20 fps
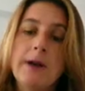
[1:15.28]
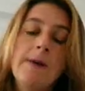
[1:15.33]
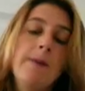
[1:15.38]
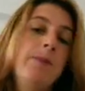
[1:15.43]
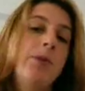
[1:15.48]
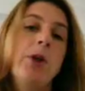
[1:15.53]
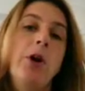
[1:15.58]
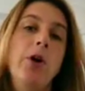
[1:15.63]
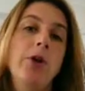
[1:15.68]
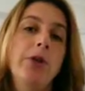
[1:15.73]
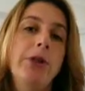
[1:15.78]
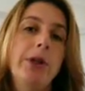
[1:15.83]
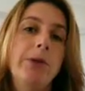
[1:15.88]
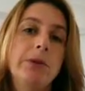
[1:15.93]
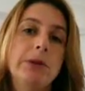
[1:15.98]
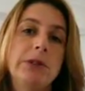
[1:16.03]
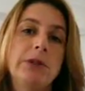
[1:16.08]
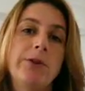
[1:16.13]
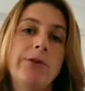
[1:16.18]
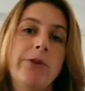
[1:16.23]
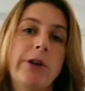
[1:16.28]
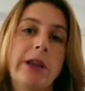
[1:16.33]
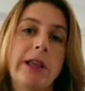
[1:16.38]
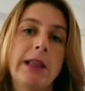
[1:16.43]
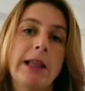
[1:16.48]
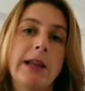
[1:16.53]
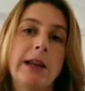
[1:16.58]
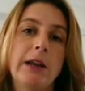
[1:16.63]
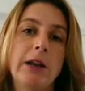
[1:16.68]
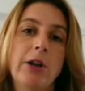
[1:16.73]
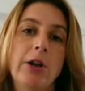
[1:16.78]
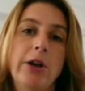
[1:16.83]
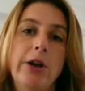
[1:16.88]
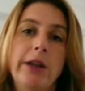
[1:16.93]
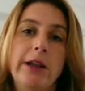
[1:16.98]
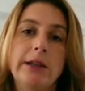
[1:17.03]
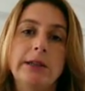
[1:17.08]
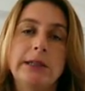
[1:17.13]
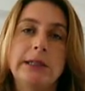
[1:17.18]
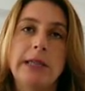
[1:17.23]
The whole thing with self-regulated
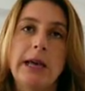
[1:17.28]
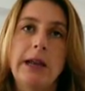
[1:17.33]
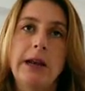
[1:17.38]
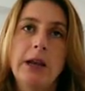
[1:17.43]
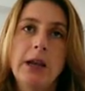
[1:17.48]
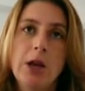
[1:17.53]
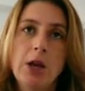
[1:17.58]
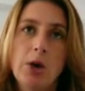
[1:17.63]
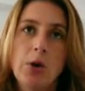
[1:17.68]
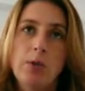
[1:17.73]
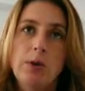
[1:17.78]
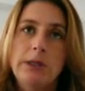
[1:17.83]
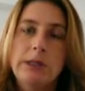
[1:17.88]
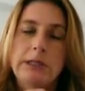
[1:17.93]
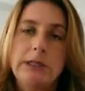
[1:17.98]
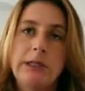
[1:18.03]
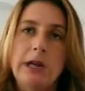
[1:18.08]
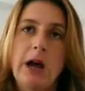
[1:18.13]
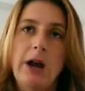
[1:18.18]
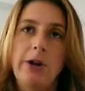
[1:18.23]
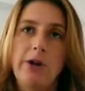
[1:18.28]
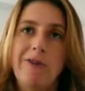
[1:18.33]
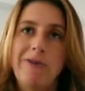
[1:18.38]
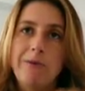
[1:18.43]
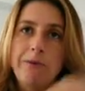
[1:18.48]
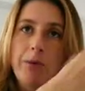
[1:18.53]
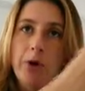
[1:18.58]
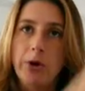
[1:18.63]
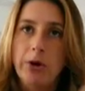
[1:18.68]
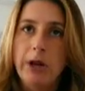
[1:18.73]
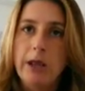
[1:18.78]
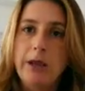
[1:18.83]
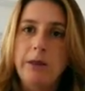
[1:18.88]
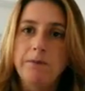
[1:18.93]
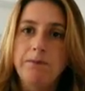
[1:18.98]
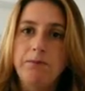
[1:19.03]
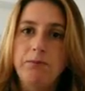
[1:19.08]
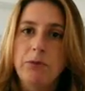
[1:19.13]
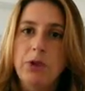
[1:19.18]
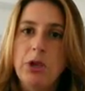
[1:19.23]
learning is that we start off modelling,
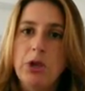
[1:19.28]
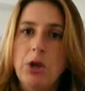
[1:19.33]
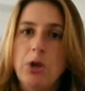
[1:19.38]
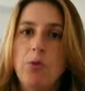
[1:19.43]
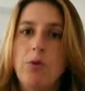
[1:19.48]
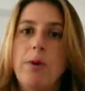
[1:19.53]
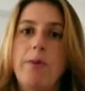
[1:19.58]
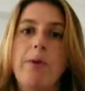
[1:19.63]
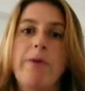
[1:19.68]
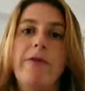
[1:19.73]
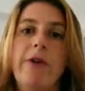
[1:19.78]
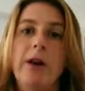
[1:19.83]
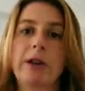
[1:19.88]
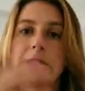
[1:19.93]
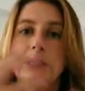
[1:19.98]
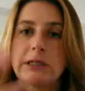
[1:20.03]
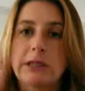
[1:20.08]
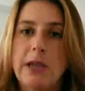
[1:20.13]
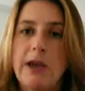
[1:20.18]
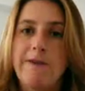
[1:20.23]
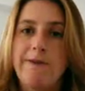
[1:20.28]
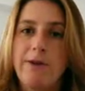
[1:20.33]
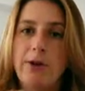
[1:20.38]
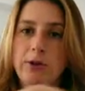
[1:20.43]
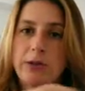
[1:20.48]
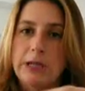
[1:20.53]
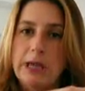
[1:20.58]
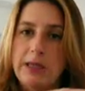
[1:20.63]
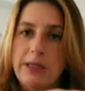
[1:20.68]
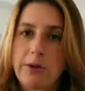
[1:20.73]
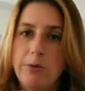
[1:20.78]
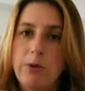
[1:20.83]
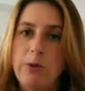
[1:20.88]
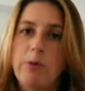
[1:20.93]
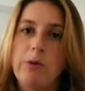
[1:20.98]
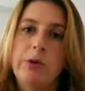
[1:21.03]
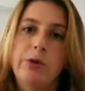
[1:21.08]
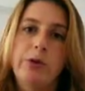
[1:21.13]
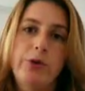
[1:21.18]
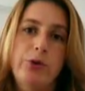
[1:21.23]
we provide scaffolds, and then we
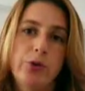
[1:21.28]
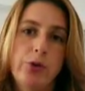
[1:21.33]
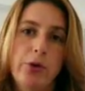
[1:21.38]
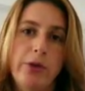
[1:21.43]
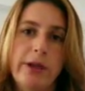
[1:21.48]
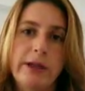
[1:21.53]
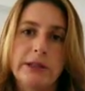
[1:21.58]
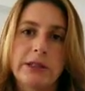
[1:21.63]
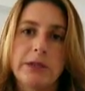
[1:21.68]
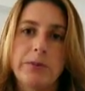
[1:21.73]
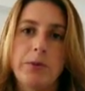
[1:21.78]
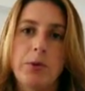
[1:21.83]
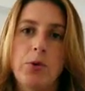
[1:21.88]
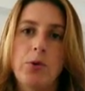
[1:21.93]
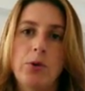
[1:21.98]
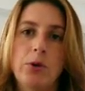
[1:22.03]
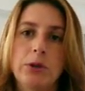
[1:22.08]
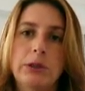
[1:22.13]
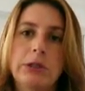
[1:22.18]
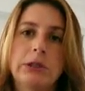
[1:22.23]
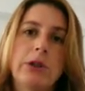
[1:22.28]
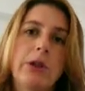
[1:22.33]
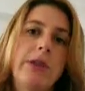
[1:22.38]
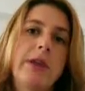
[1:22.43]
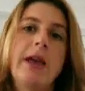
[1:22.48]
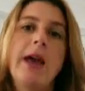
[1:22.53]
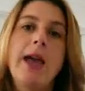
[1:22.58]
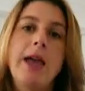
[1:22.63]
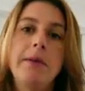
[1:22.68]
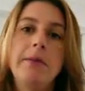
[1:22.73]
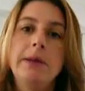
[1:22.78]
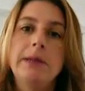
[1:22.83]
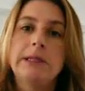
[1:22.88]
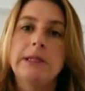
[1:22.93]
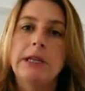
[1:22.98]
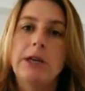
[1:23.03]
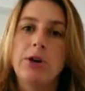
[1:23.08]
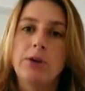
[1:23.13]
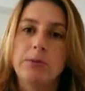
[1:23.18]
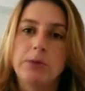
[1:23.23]
withdraw that support. So the aim is
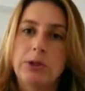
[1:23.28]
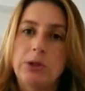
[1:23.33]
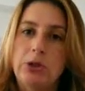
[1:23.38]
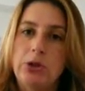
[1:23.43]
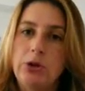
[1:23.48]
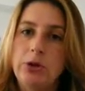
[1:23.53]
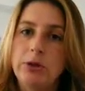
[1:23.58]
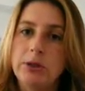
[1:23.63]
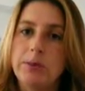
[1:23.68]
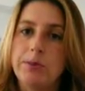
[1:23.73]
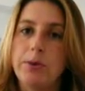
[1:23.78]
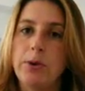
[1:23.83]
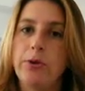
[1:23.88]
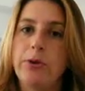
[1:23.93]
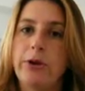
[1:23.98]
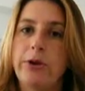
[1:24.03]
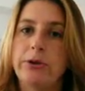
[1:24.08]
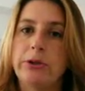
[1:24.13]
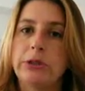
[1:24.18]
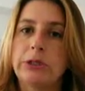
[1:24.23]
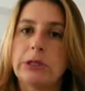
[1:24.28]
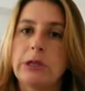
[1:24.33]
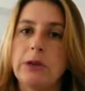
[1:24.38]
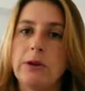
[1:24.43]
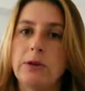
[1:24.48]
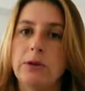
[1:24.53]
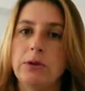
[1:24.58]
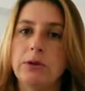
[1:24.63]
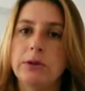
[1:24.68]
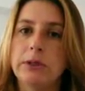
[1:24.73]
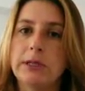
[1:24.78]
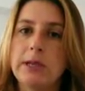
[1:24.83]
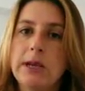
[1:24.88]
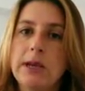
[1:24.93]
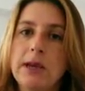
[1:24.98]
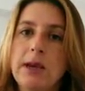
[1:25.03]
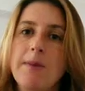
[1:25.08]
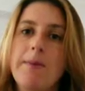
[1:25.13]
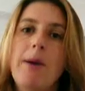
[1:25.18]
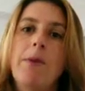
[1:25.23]
to help students build those skills,
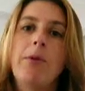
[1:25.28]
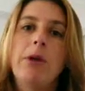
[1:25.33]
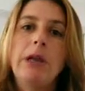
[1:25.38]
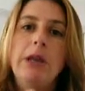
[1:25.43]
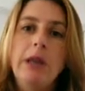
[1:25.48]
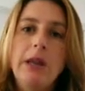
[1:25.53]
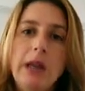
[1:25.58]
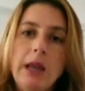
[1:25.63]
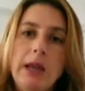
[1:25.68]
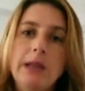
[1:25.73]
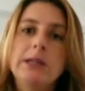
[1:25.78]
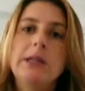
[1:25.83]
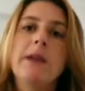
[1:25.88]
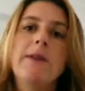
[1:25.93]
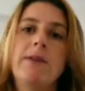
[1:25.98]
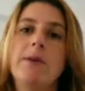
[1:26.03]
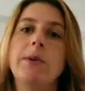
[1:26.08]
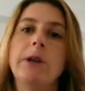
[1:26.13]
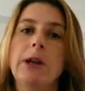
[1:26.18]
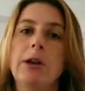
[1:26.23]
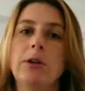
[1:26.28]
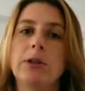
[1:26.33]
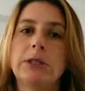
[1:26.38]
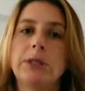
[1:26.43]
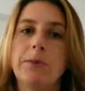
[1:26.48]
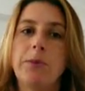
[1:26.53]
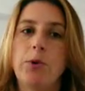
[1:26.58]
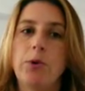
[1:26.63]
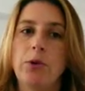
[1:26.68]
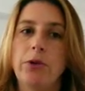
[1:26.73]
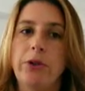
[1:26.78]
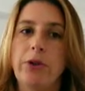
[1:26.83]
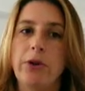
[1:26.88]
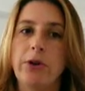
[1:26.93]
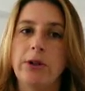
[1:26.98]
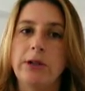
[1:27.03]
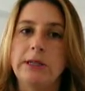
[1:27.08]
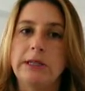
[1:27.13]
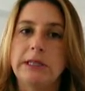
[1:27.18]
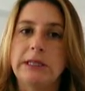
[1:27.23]
but we need to give them a lot of support in the
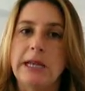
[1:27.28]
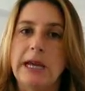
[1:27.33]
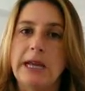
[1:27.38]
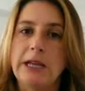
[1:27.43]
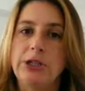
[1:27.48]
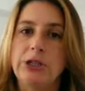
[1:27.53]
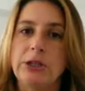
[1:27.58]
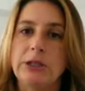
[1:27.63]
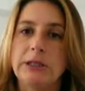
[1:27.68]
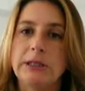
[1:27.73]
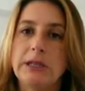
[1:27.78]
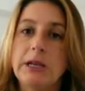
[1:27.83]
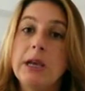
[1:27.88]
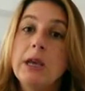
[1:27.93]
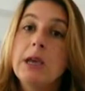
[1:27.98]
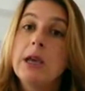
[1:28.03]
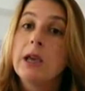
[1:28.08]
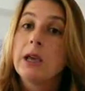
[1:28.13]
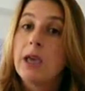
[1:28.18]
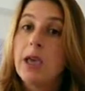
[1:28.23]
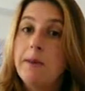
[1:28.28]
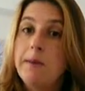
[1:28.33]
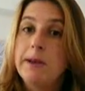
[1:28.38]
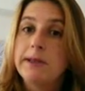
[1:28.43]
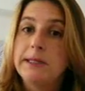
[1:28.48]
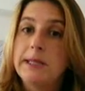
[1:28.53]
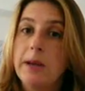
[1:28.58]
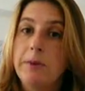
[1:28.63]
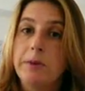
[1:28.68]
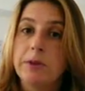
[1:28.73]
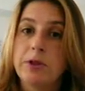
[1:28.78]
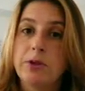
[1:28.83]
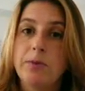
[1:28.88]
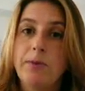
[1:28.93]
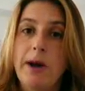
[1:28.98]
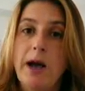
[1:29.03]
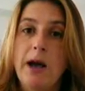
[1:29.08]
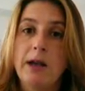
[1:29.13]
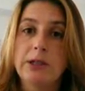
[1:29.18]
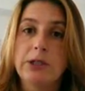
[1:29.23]
early stages. Keep examples from
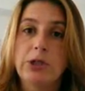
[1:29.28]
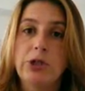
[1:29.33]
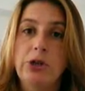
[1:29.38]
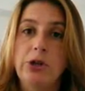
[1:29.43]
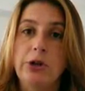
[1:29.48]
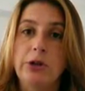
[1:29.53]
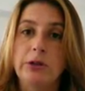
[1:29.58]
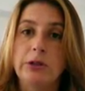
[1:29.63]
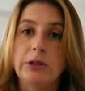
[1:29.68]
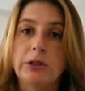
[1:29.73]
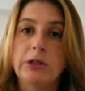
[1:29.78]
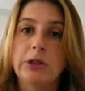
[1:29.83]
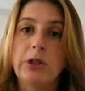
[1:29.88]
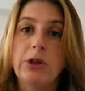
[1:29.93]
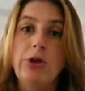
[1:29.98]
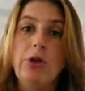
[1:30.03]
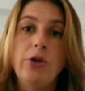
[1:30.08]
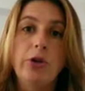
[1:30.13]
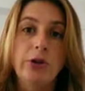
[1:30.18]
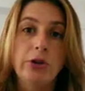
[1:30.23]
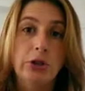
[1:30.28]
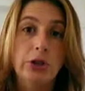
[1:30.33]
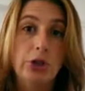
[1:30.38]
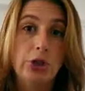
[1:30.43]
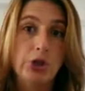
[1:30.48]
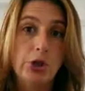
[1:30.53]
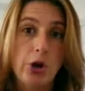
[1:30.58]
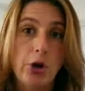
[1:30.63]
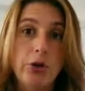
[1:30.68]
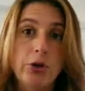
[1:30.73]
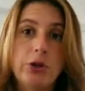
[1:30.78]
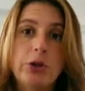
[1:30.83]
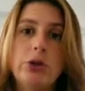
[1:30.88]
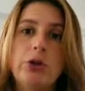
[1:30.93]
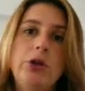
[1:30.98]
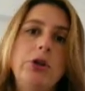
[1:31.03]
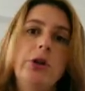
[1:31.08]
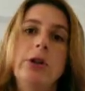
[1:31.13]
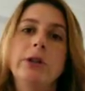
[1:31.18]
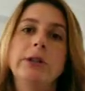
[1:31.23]
past students so that you can show
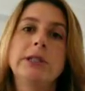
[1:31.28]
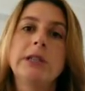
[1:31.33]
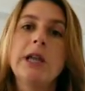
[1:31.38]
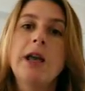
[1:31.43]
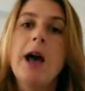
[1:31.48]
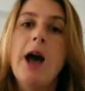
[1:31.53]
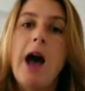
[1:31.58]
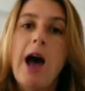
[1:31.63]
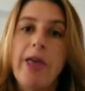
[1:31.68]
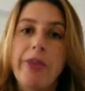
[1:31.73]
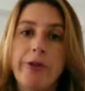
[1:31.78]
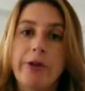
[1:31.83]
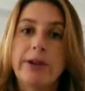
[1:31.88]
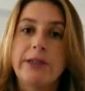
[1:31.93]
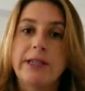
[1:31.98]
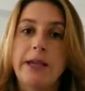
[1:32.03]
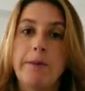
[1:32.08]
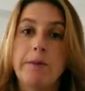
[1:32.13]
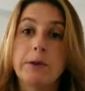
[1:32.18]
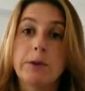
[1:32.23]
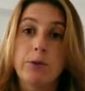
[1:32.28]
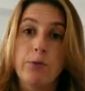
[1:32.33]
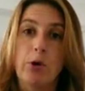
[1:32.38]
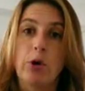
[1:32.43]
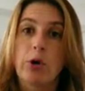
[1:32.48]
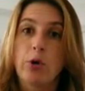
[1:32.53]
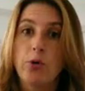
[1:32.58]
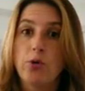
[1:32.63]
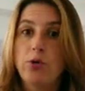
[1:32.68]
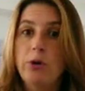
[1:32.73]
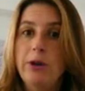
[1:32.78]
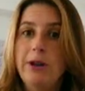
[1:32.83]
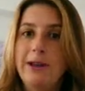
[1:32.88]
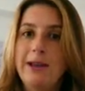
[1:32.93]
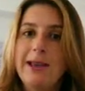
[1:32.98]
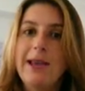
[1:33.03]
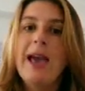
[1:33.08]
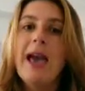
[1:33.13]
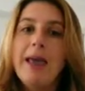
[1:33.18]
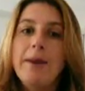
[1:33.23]
students other examples of what good
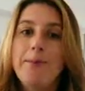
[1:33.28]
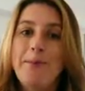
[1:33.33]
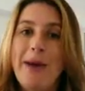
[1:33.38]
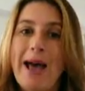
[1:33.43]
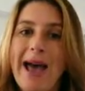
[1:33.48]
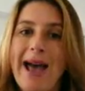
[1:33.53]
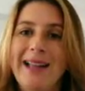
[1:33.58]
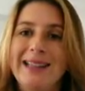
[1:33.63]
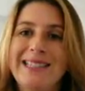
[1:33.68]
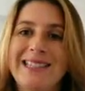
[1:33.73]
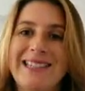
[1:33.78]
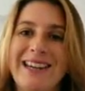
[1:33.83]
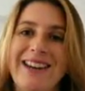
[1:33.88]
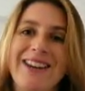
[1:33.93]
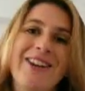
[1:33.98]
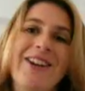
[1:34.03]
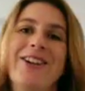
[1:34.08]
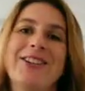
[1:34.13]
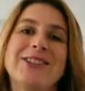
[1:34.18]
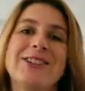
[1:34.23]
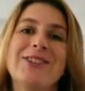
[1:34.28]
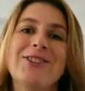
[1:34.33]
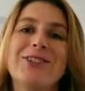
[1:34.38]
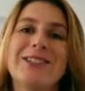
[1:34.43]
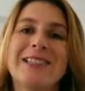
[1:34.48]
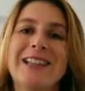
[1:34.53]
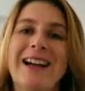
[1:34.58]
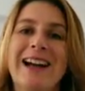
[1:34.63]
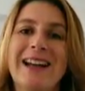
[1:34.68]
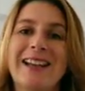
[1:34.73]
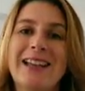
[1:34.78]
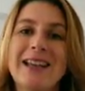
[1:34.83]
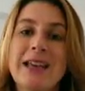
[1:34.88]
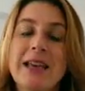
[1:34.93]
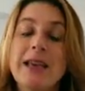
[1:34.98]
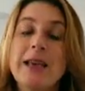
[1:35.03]
and bad study notes looks like.